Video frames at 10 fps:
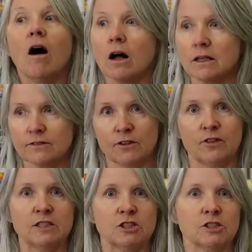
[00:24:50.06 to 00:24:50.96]
all of the
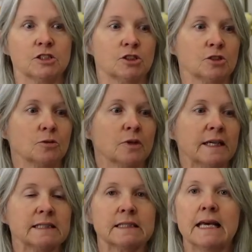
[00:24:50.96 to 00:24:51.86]
vintage
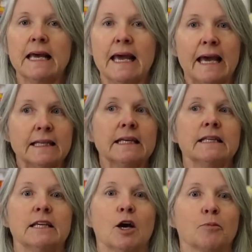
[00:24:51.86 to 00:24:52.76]
toys, and then
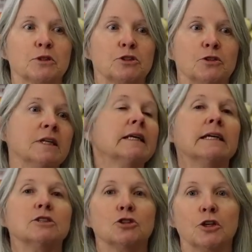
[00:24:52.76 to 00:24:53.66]
the
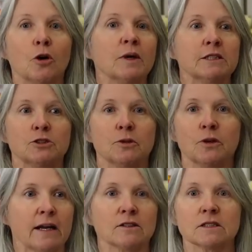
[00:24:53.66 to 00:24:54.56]
opportunity to go into a
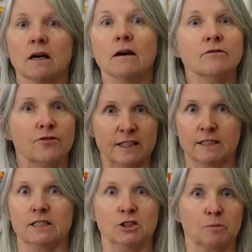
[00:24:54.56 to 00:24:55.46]
house of
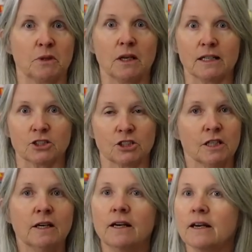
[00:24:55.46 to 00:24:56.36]
vintage plush.
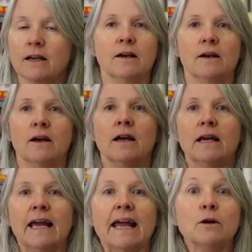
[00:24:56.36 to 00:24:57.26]
And it was
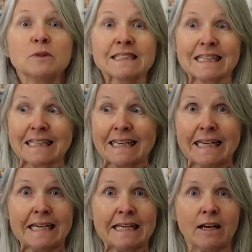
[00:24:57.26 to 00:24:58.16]
clean. And it was
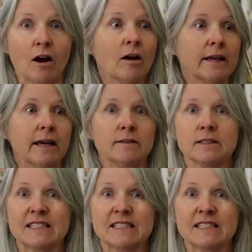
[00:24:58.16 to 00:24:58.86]
clean. And